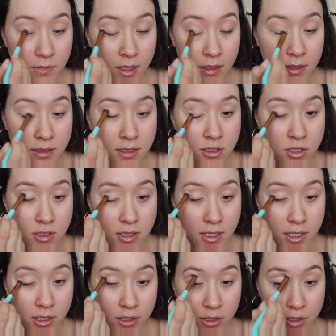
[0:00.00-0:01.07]
And this is just
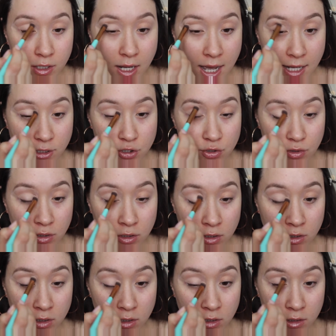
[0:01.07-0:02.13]
like a
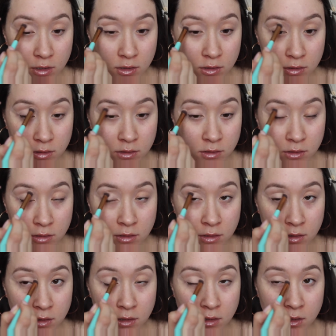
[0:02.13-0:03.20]
natural
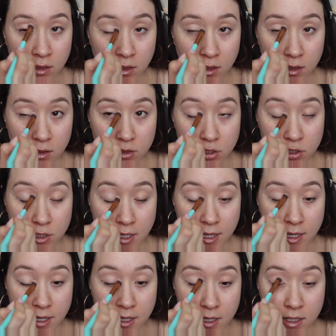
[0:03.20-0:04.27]

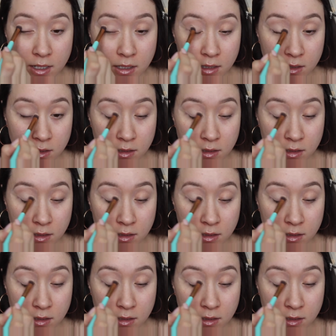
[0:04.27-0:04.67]
shade